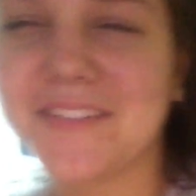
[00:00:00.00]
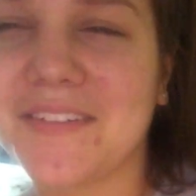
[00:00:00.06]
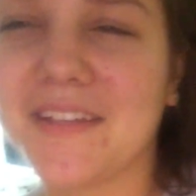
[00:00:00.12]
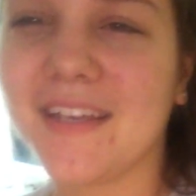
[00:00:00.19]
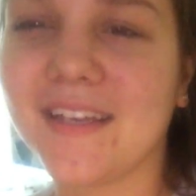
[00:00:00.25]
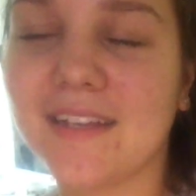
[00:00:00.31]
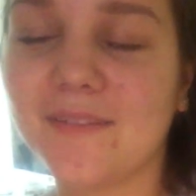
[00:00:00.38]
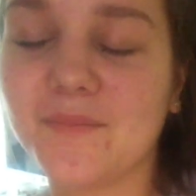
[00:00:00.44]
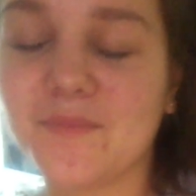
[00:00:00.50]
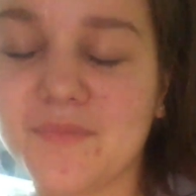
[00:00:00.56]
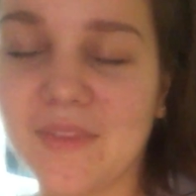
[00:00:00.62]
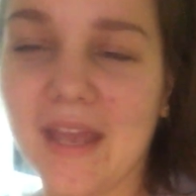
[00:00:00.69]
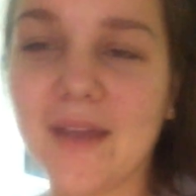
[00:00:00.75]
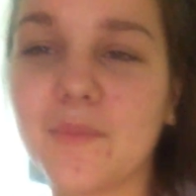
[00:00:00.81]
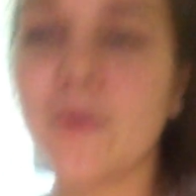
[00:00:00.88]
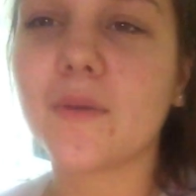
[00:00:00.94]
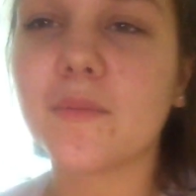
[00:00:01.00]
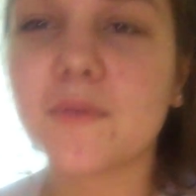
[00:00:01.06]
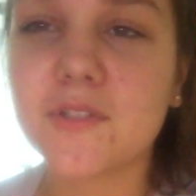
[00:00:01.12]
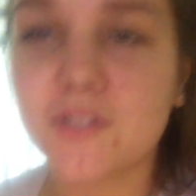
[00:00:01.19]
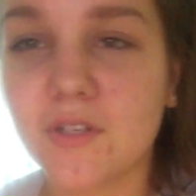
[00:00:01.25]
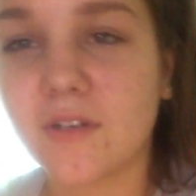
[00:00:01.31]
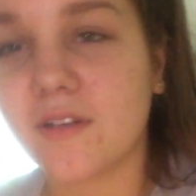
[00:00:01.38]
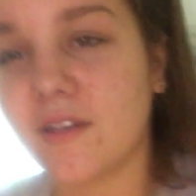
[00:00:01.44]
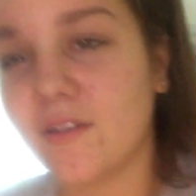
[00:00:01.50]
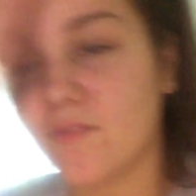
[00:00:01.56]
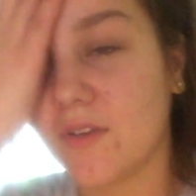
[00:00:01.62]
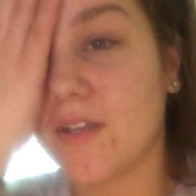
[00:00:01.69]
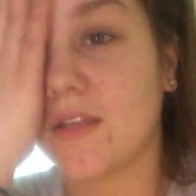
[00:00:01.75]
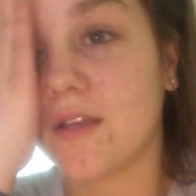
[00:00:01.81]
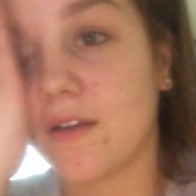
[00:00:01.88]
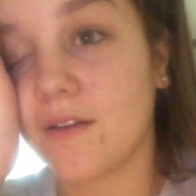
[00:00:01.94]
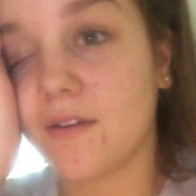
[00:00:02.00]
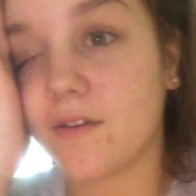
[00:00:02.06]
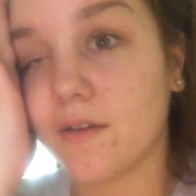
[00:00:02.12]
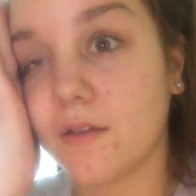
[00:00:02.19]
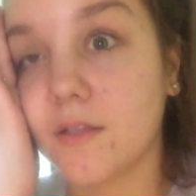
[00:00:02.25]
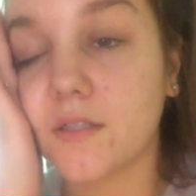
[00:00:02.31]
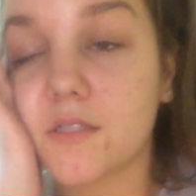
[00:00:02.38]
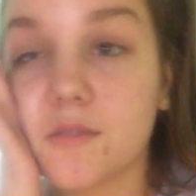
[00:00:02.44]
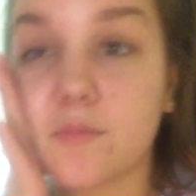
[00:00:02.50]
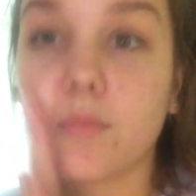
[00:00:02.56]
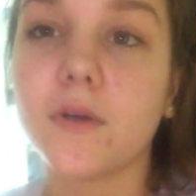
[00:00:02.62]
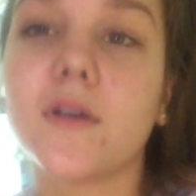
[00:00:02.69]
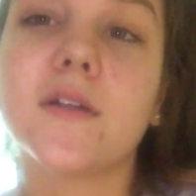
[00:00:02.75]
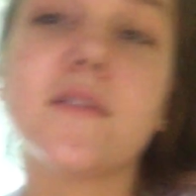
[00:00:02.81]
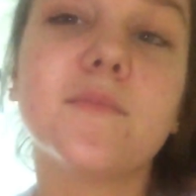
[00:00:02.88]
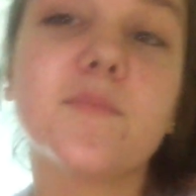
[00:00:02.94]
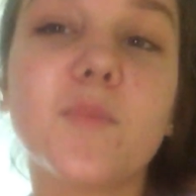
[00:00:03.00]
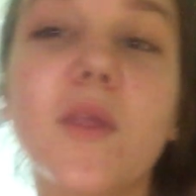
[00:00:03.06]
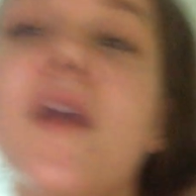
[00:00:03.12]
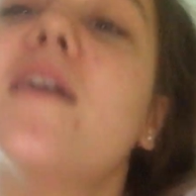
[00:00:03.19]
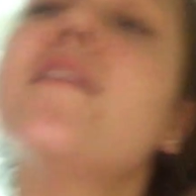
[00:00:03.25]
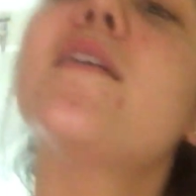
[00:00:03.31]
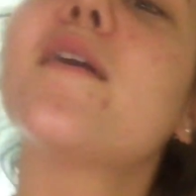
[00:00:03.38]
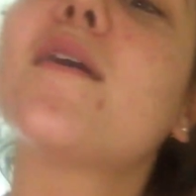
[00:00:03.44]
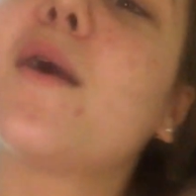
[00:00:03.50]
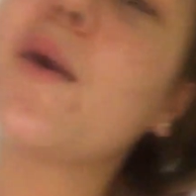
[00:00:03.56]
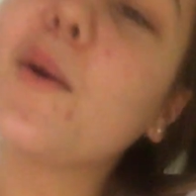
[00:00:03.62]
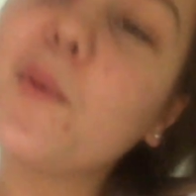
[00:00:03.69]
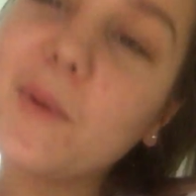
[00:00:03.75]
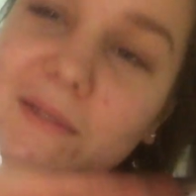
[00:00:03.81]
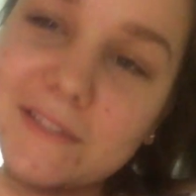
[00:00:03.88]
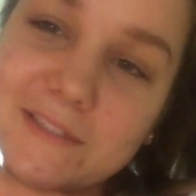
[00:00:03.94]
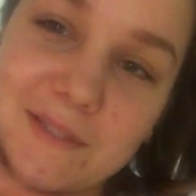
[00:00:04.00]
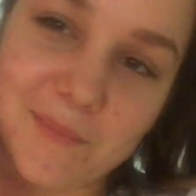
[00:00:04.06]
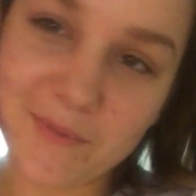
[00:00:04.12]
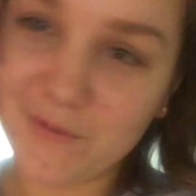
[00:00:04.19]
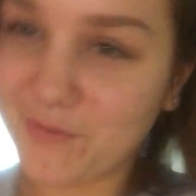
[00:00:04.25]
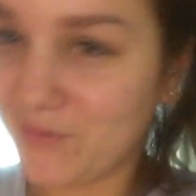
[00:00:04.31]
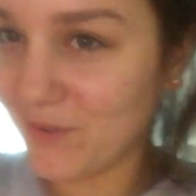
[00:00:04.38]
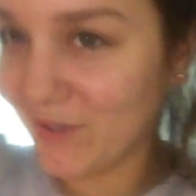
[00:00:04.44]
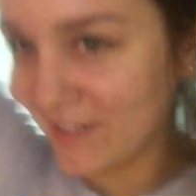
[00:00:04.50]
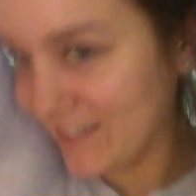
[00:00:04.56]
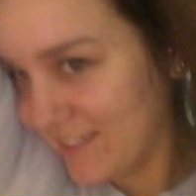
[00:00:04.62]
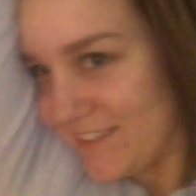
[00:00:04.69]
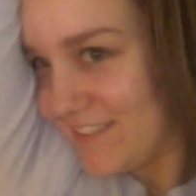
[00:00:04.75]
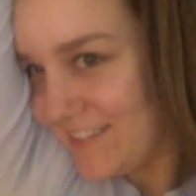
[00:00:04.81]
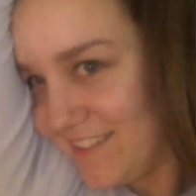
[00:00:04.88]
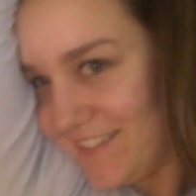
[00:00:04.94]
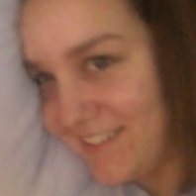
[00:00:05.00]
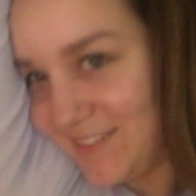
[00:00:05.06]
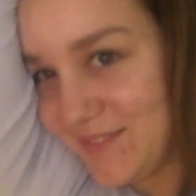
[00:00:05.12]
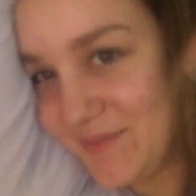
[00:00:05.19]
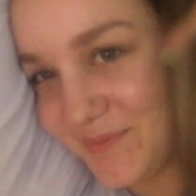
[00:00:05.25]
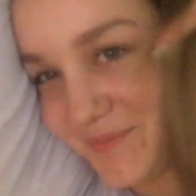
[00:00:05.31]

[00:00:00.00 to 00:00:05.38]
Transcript: so like, I probably shouldn't even get acrylics, but your girl wants to be fresh.